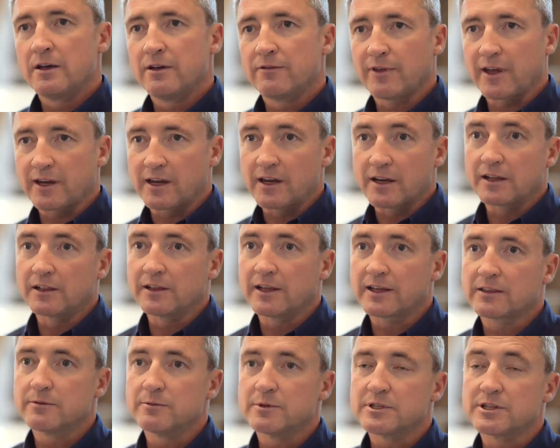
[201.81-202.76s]
If they can
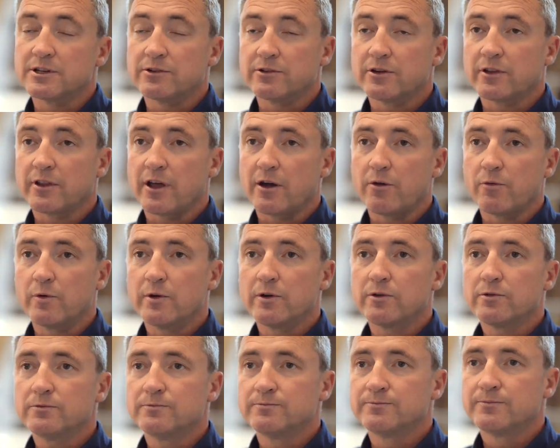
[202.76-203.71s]
collect the material, they
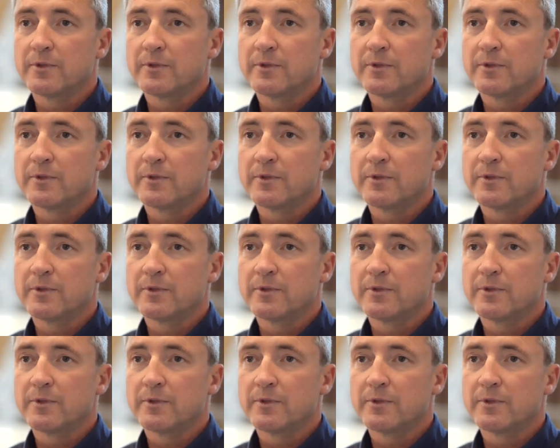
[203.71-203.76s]
will.